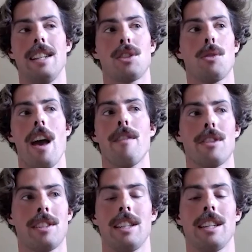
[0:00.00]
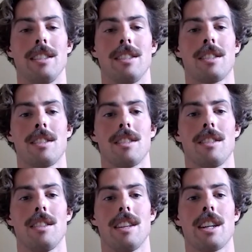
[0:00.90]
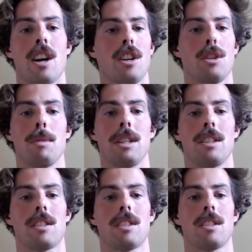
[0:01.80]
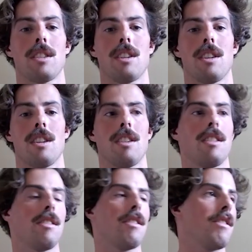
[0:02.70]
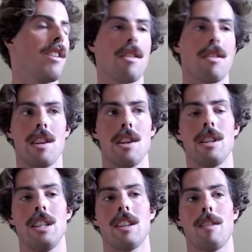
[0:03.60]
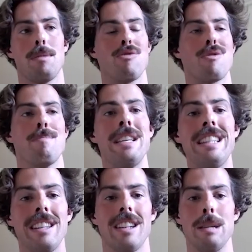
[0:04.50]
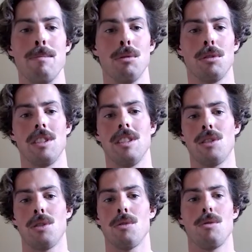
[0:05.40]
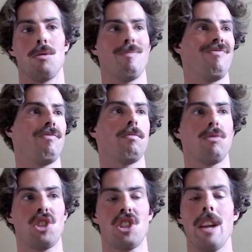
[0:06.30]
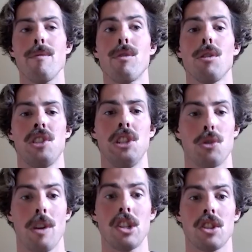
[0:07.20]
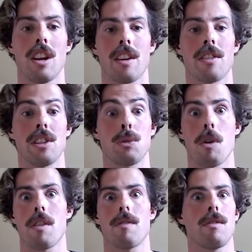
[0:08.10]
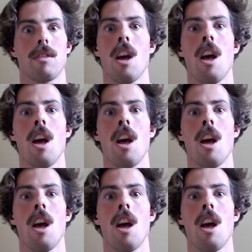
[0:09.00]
And so ever since, economists, their theories have been repeatedly put into shameful situation like this, where